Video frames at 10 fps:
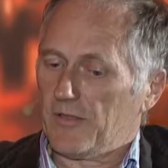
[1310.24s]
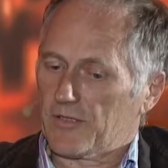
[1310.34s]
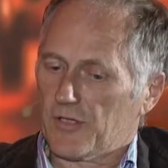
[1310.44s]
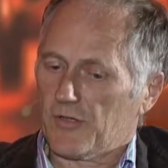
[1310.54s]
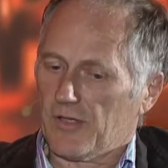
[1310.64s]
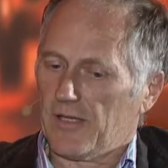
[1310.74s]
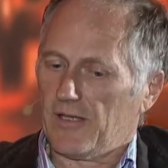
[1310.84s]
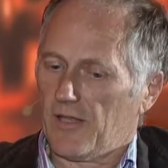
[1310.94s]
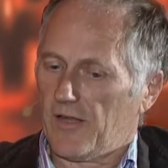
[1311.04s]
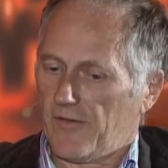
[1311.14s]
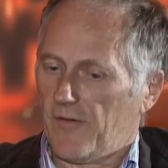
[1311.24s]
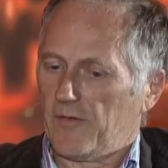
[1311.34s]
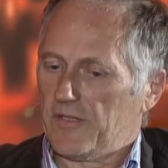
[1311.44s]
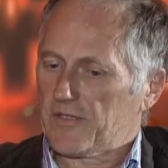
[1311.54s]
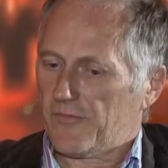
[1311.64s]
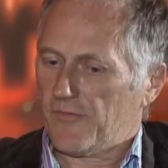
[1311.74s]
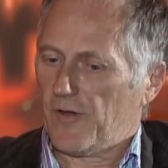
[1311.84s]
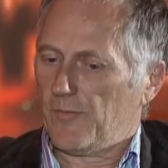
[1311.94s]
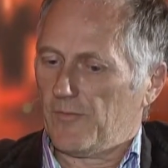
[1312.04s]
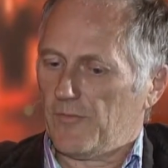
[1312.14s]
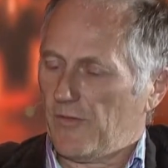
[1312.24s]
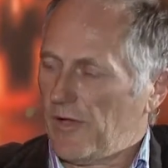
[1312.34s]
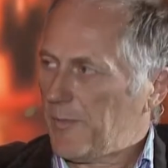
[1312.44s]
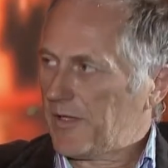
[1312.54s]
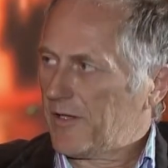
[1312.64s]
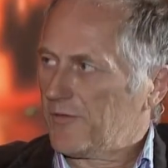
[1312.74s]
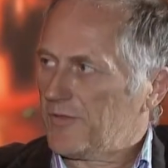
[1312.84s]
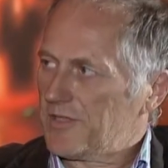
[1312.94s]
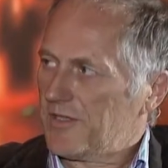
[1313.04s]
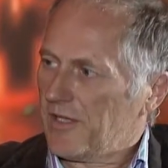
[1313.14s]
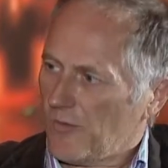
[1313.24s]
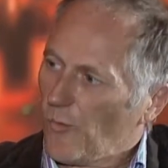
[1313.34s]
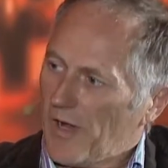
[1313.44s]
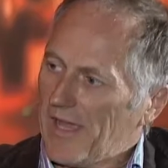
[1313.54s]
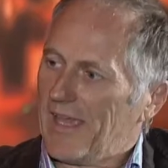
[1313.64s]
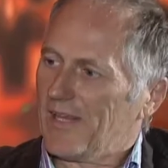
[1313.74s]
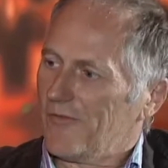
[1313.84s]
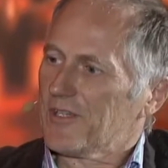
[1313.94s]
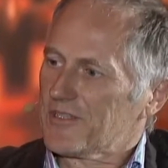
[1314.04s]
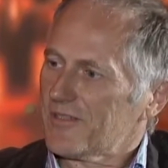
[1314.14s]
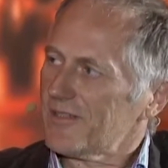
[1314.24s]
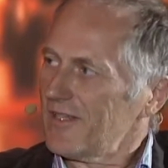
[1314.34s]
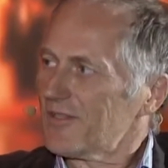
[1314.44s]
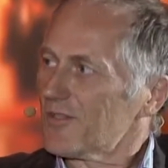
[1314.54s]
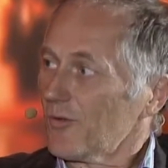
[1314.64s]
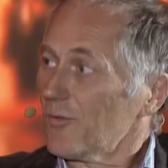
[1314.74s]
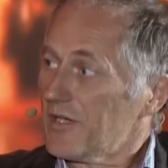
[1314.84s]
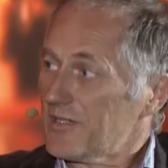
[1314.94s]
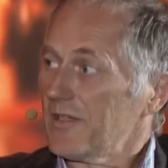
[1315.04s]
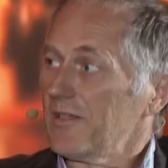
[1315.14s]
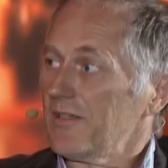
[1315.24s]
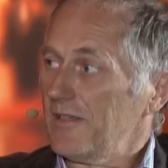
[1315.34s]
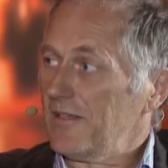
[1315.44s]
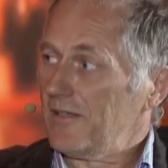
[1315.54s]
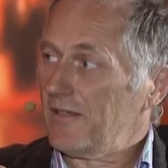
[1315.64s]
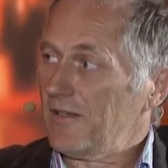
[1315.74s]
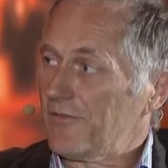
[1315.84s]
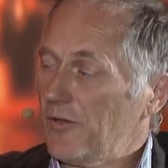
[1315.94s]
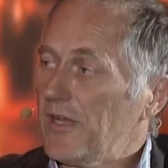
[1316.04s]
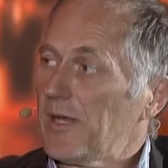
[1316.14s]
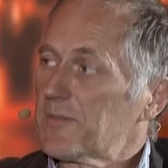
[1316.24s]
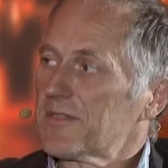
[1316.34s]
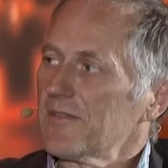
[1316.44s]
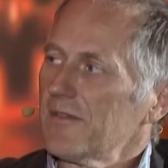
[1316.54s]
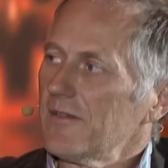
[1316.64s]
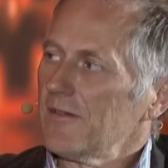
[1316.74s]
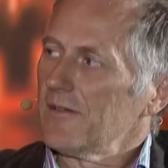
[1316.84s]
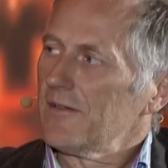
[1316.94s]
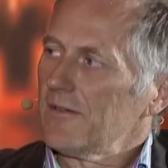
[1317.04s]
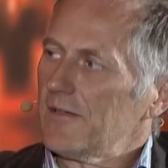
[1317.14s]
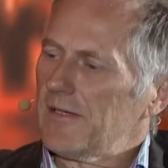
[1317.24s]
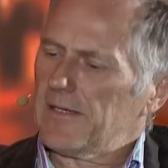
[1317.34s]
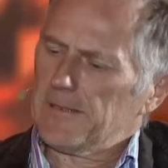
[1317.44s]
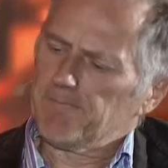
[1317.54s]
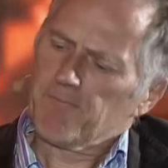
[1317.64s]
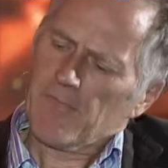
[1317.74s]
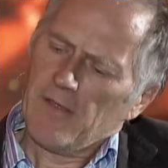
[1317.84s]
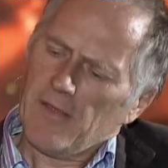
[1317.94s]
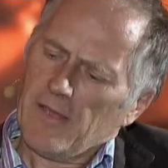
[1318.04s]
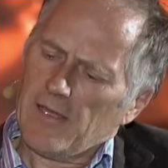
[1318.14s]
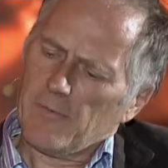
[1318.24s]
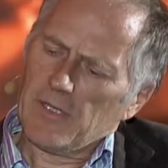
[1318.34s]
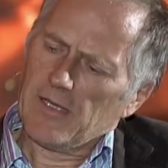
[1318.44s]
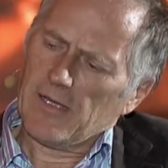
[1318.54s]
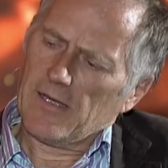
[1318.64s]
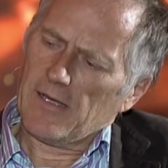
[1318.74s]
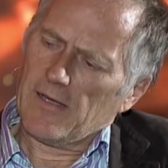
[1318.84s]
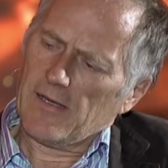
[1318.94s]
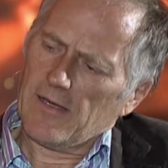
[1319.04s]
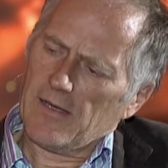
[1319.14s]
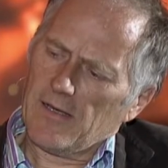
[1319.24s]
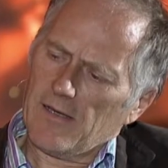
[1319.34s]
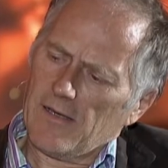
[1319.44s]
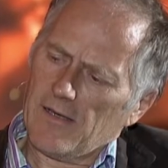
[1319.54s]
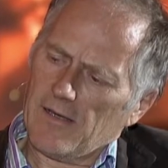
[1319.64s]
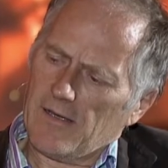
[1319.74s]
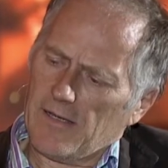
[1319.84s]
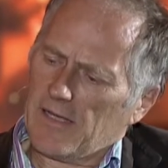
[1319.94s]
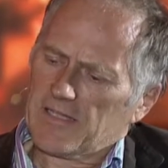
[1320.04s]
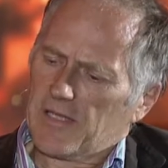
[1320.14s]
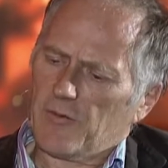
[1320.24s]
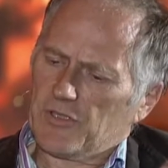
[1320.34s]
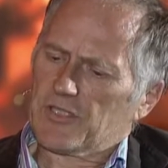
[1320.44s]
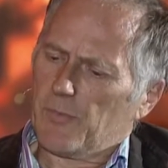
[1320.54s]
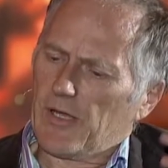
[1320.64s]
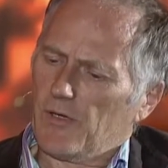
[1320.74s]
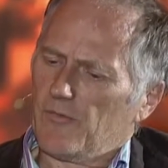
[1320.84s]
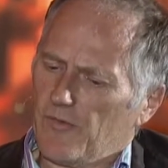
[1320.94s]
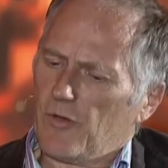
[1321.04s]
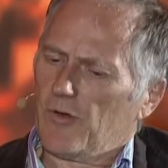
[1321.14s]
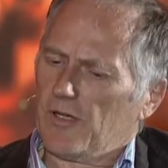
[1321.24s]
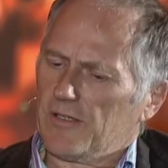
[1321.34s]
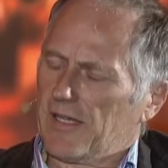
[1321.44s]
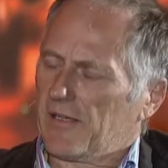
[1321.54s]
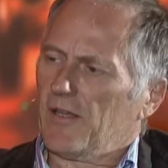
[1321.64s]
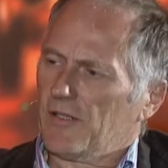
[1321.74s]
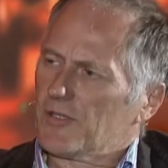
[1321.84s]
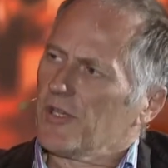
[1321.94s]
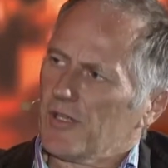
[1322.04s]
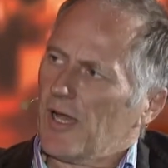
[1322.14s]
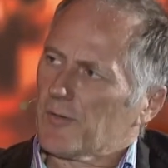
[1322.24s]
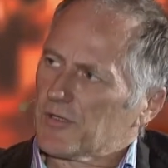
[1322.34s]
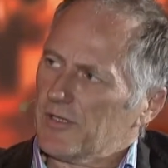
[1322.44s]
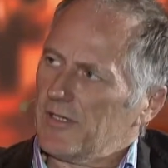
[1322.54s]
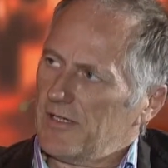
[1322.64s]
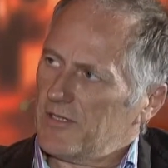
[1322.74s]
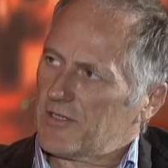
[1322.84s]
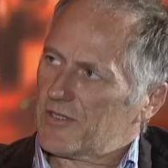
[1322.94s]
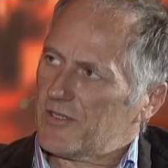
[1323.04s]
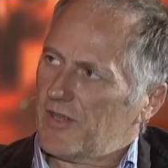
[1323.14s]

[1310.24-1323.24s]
there's certainly a lot of evidence from developing countries that they're way ahead of us in certain ways. Really in, true. In yeah. uh, phone apps. Yeah. Uh, yeah. I mean, uh, I guess I would just my own view on technology adoption is